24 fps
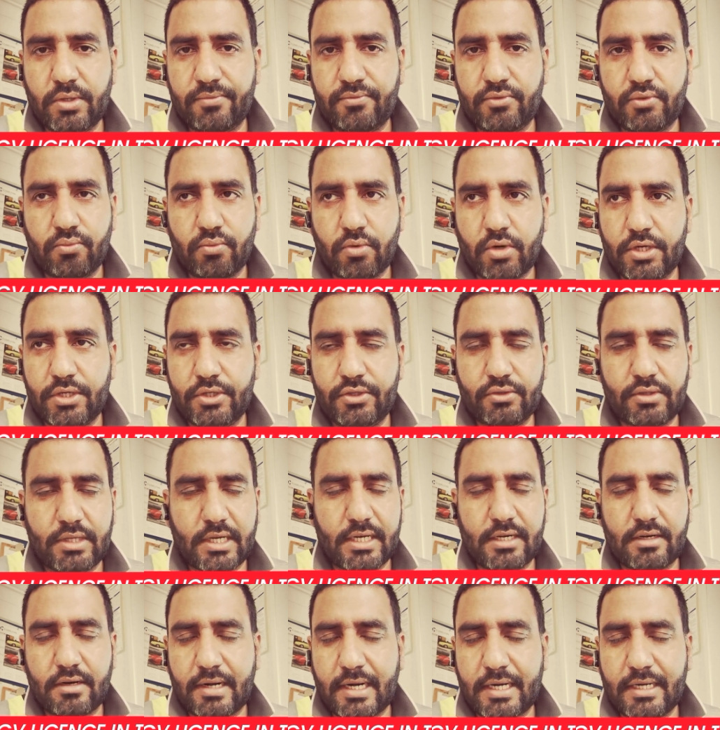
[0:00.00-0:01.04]
If you want you
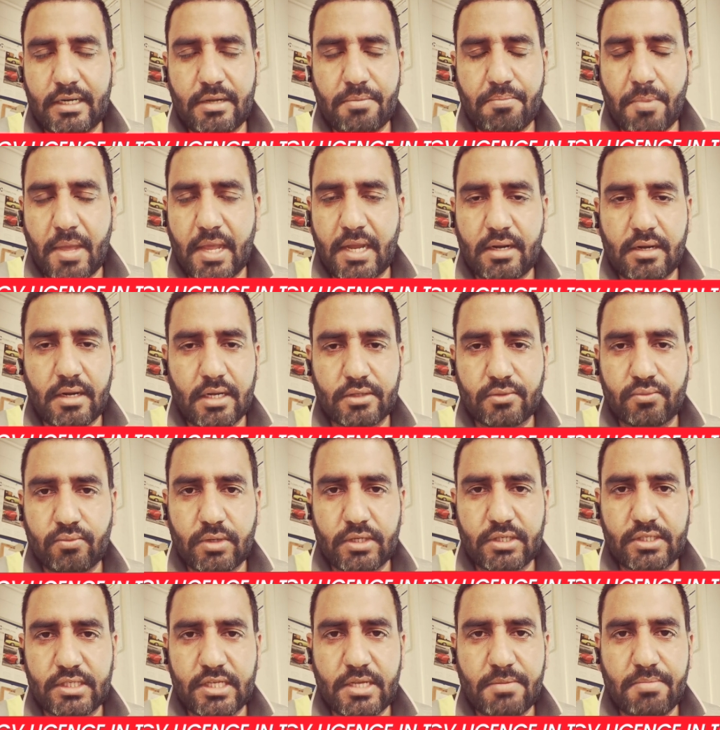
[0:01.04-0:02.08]
can directly make class
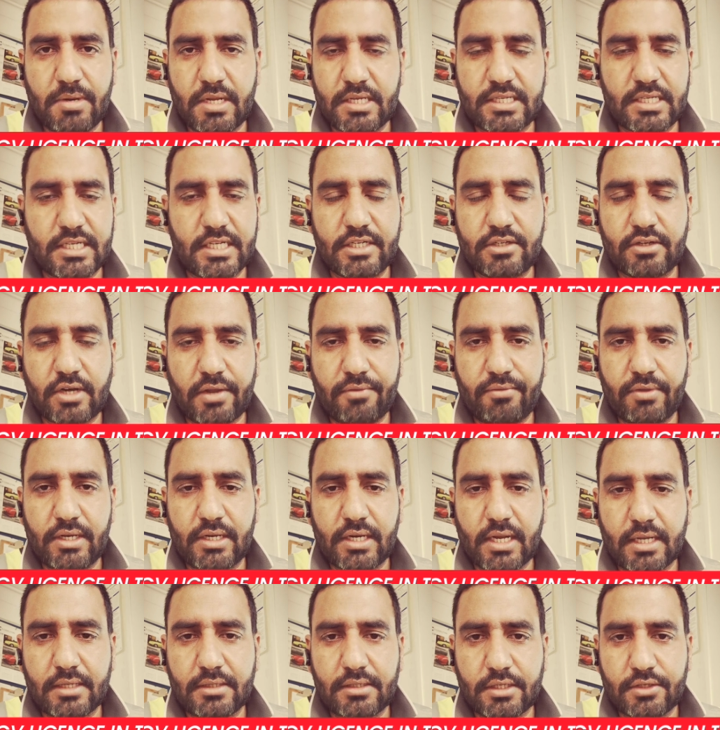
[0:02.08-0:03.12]
1 C+E driving
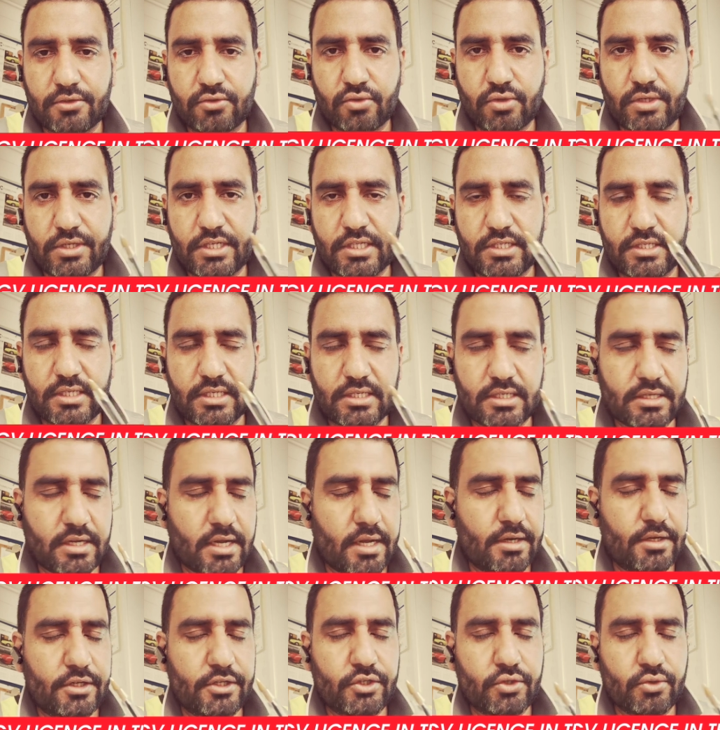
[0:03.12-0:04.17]
license. So it is
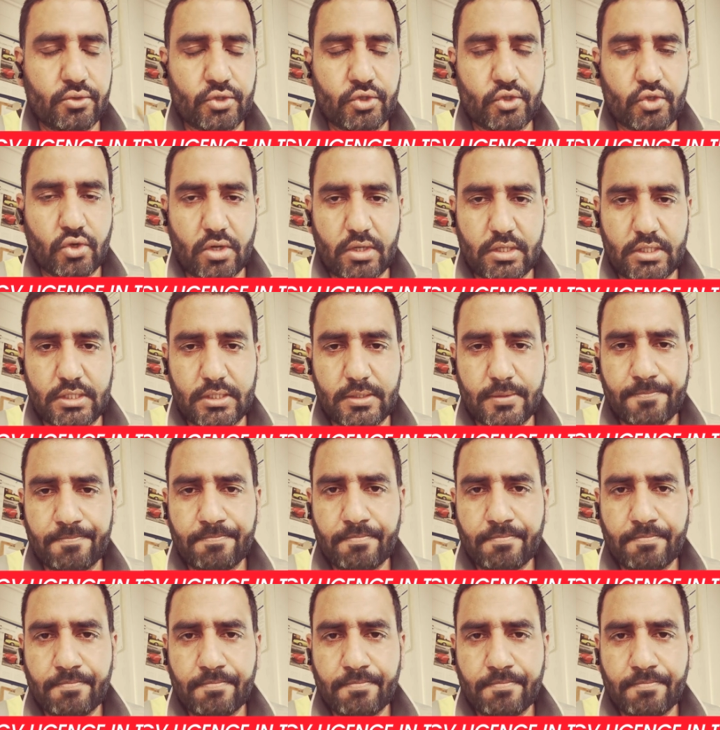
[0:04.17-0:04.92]
entirely your choice.